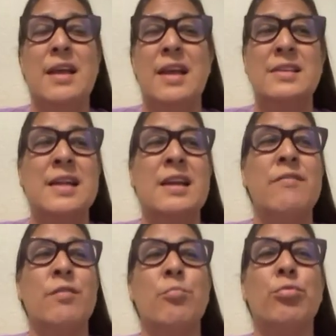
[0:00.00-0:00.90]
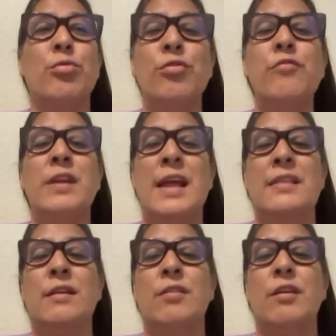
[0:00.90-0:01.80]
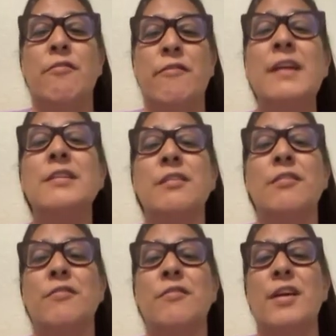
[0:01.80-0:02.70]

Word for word: it's not even proven that they're effective